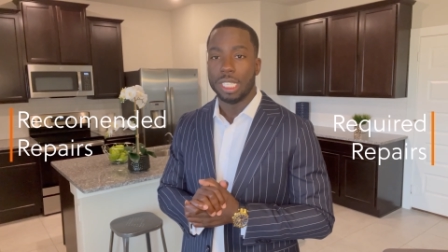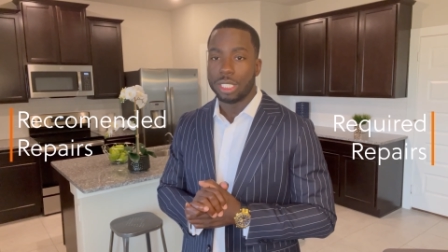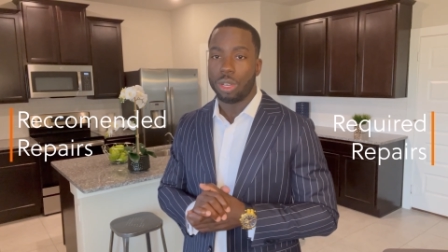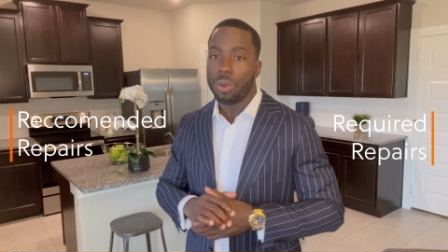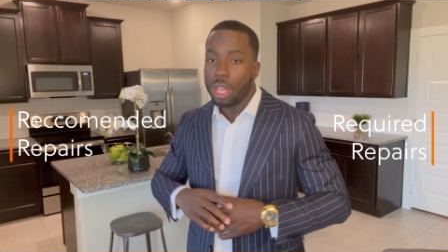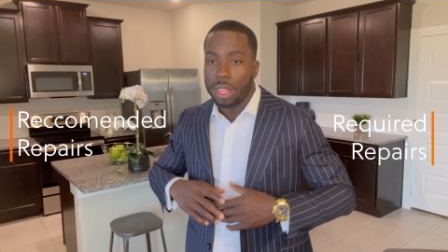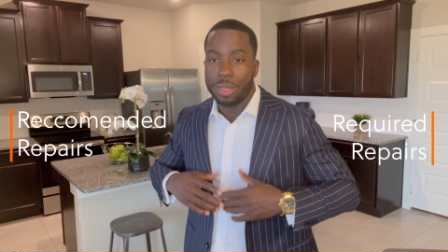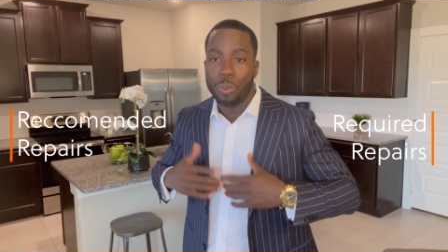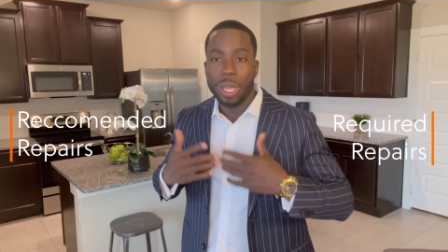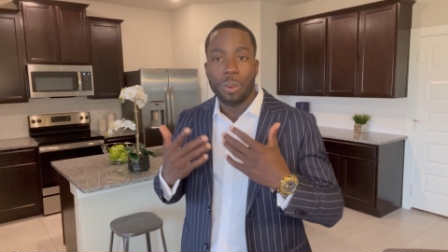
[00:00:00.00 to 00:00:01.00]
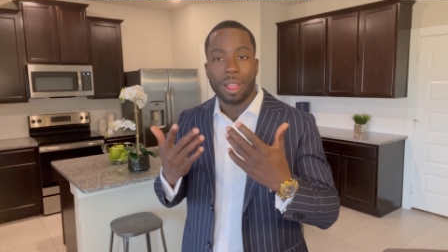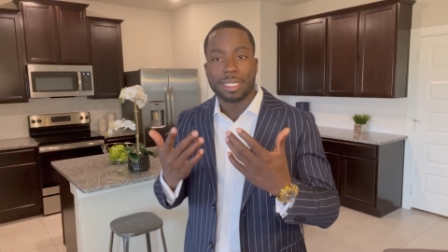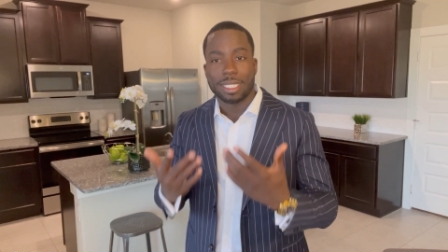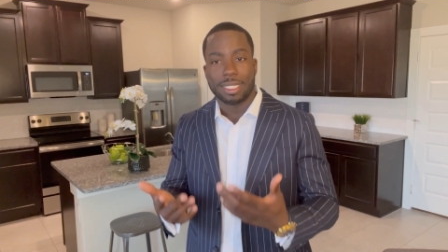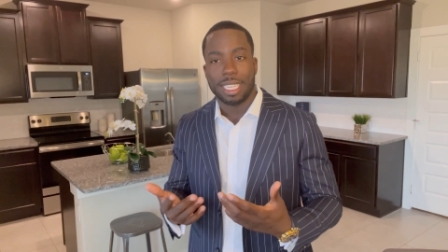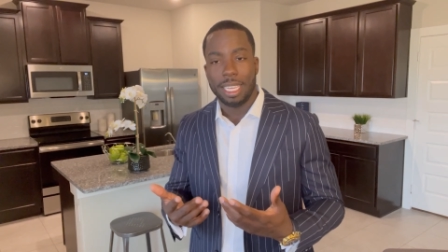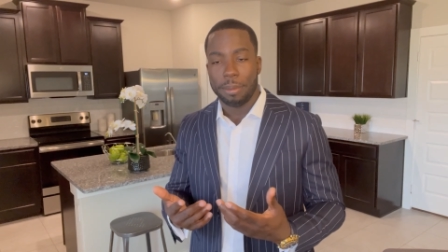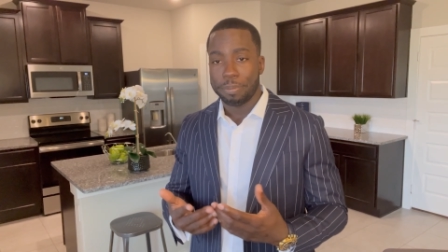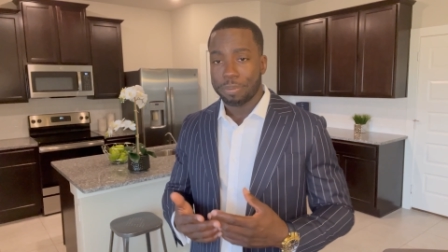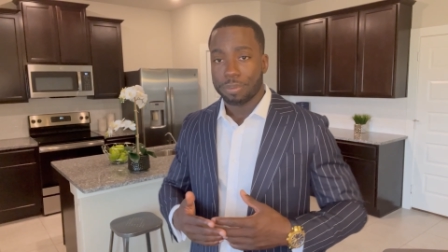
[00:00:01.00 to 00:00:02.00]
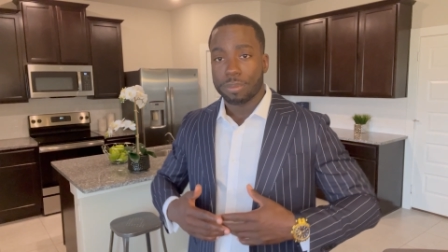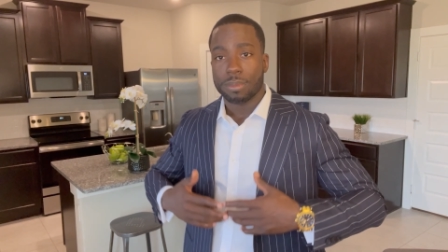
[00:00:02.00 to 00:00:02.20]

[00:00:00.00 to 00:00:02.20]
So we work as a team